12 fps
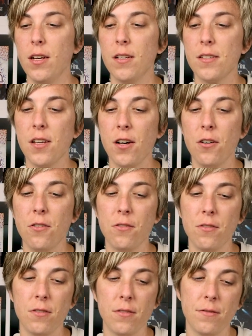
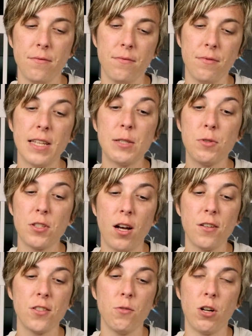So this was
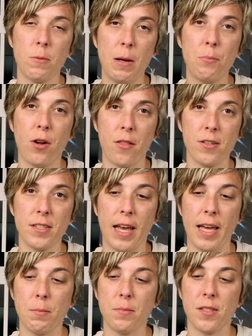also one of my brother's
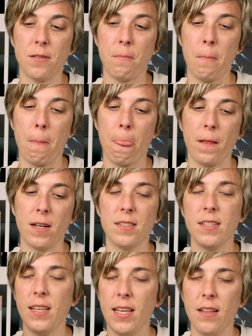games
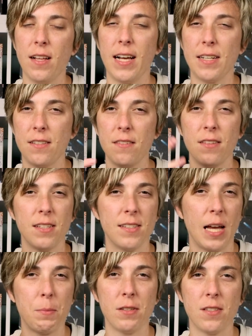because he liked this
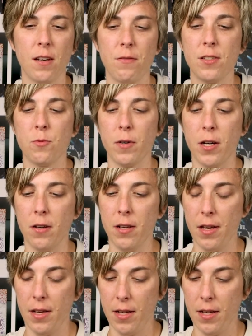type of stuff as well.